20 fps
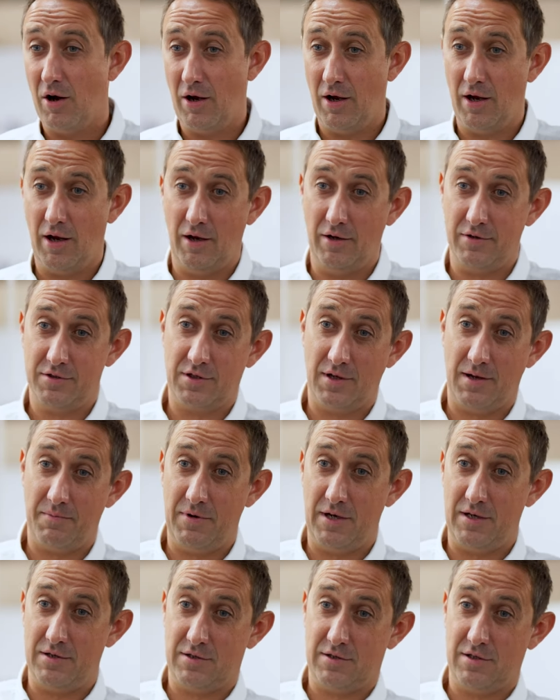So
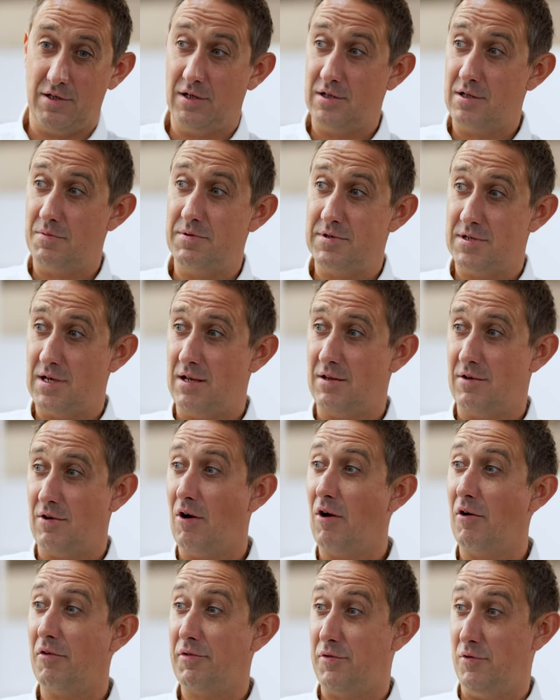that means 30%.
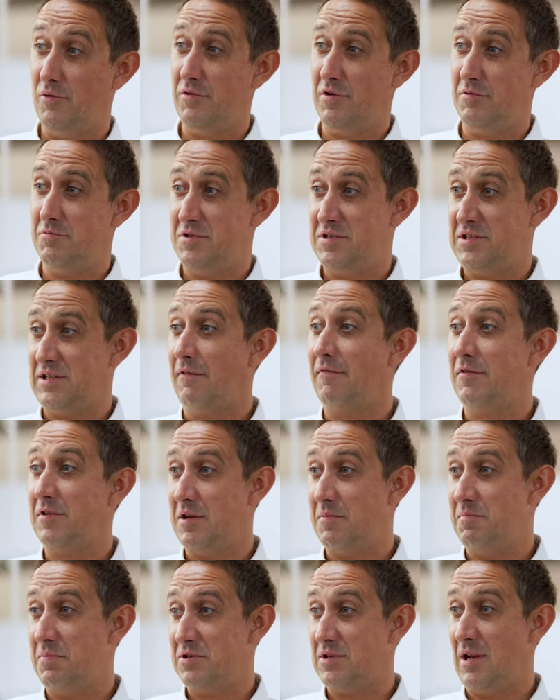I thought there was
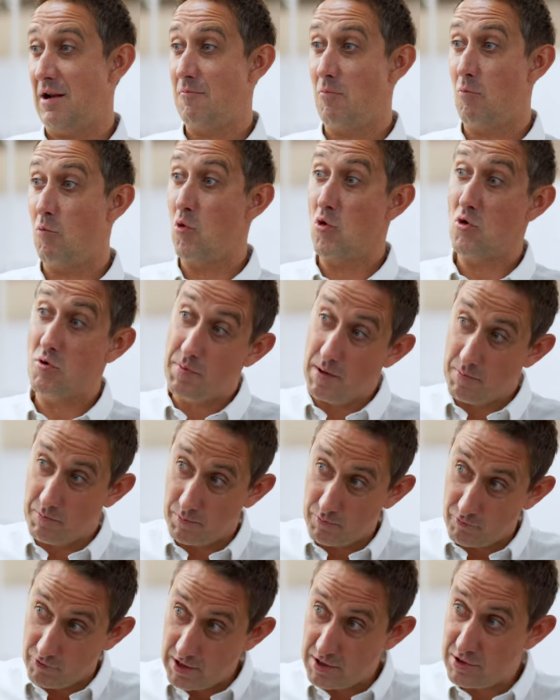70% would be
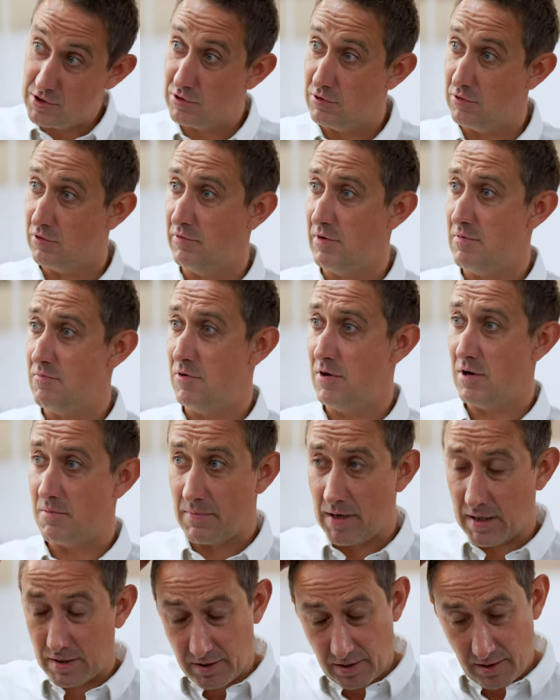reshoring work
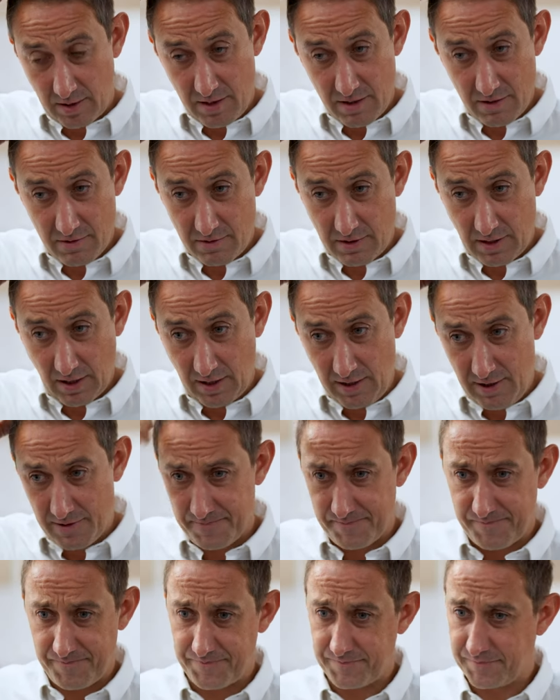back to the UK.
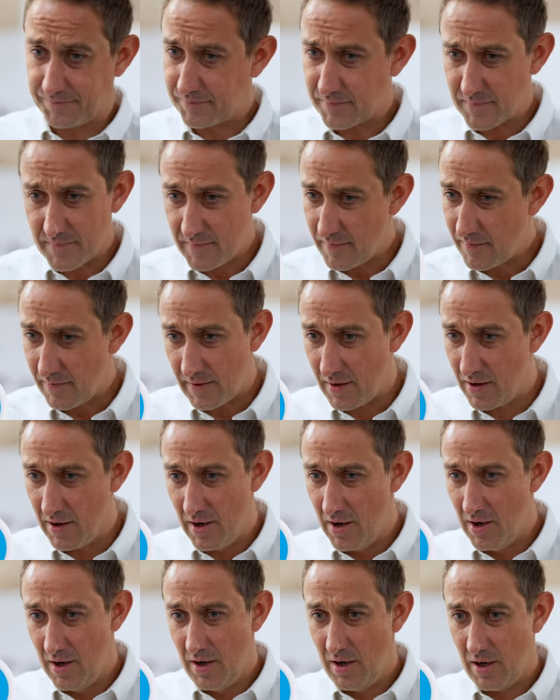
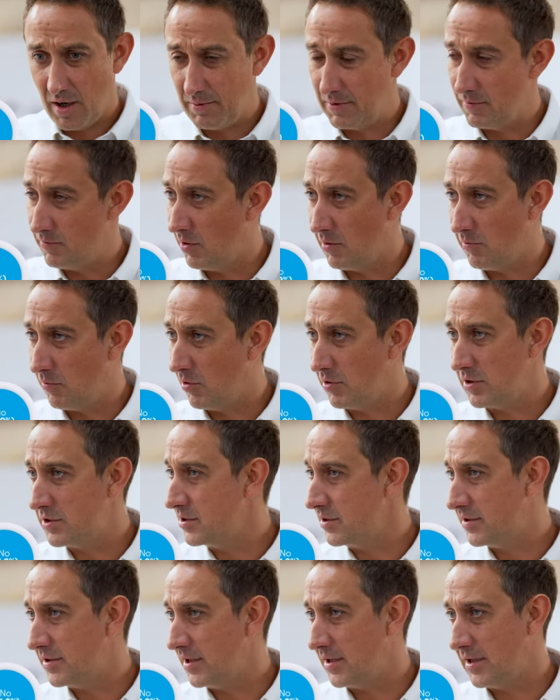I mean, why do
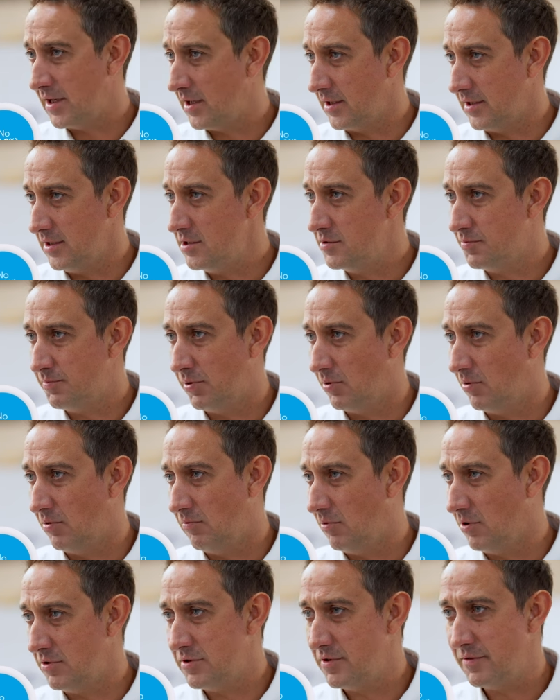you think that is, Paul?
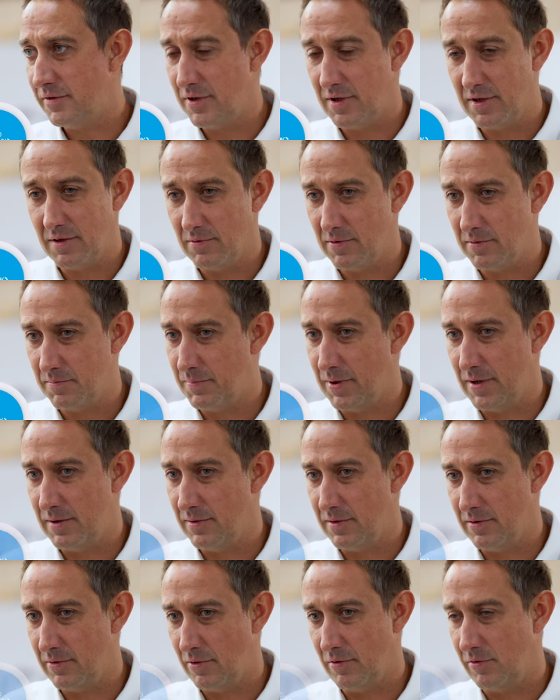Why do you think that
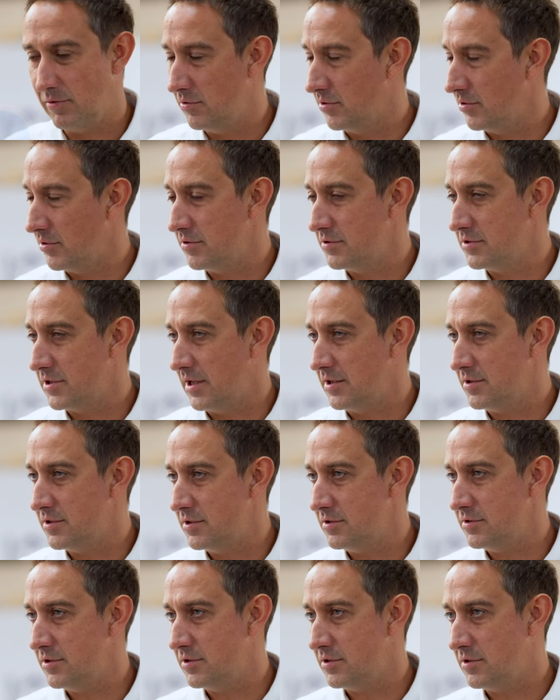people, like
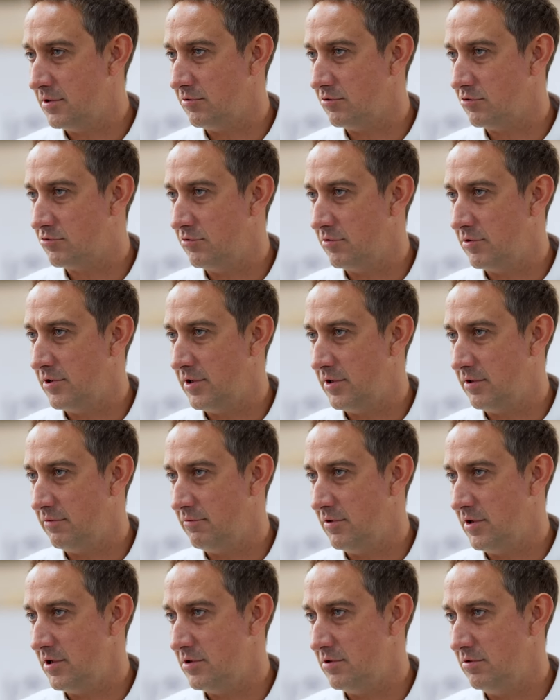organisations, are still struggling to
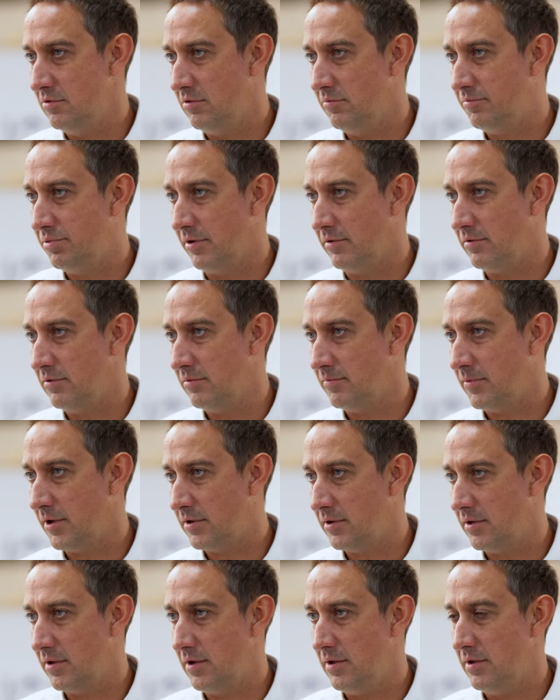reshore product
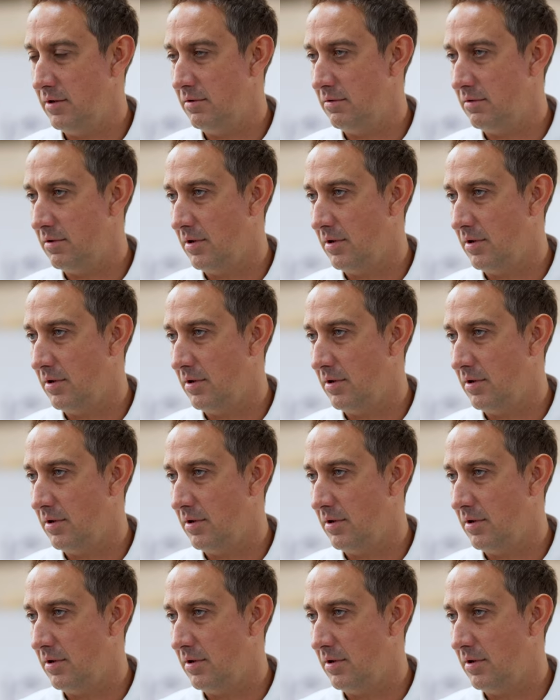back to the